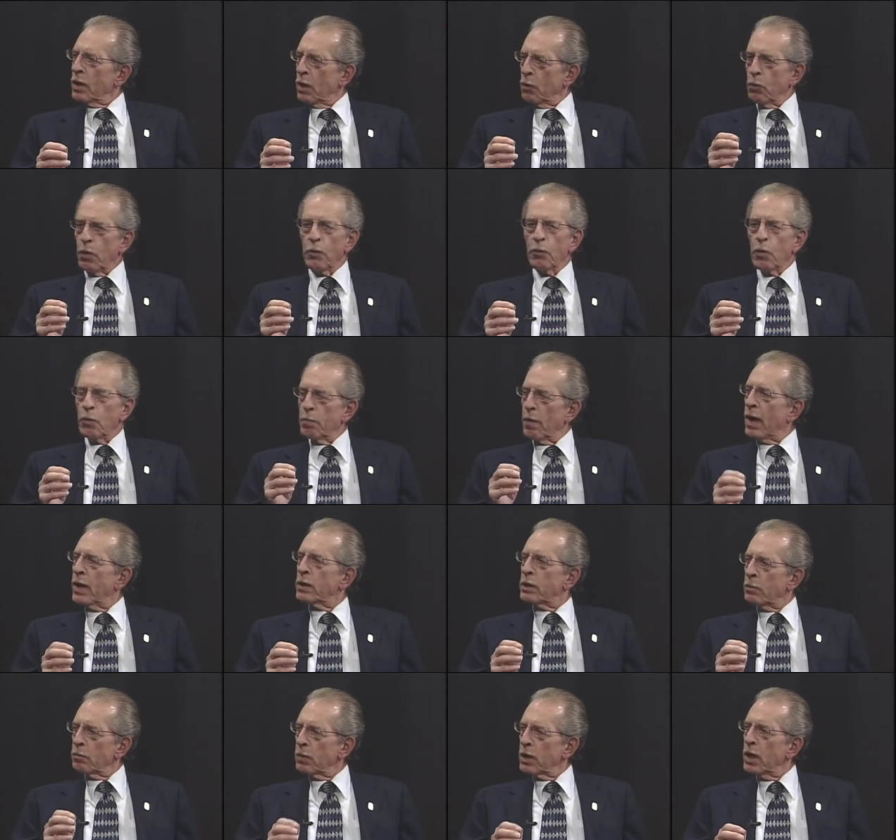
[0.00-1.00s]
we would make
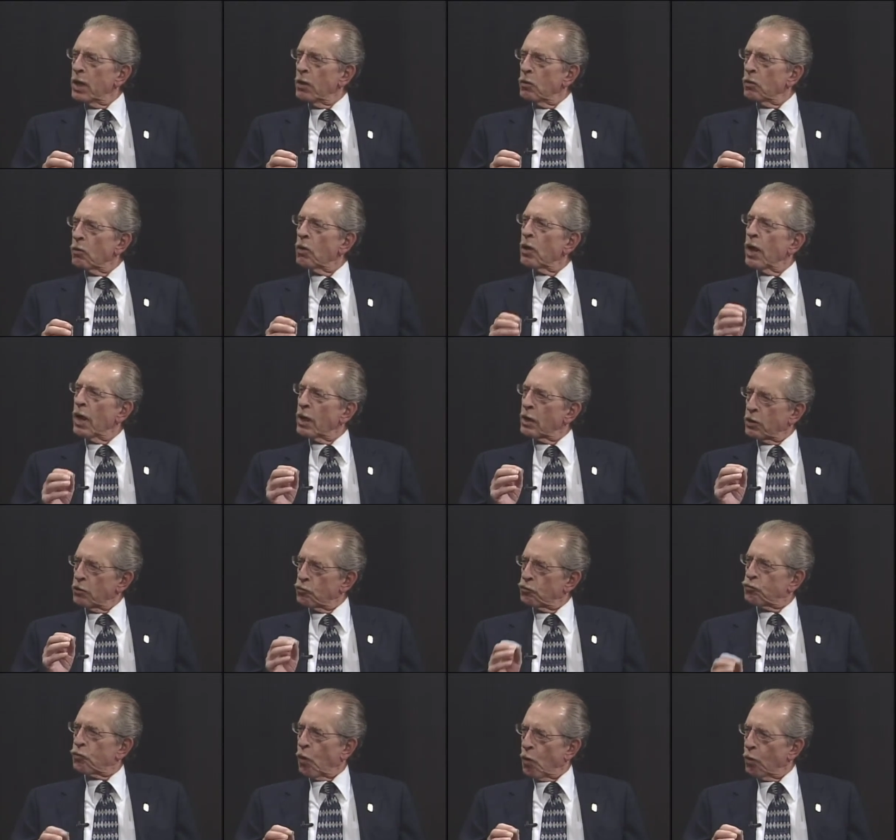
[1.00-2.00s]
them legal and
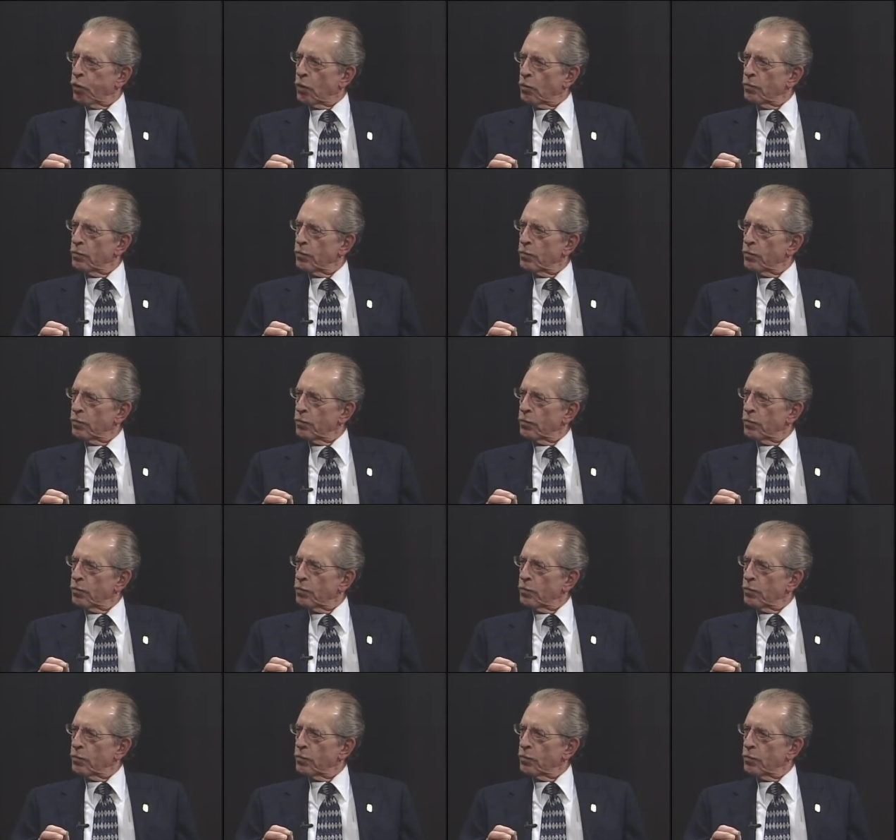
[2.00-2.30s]
control them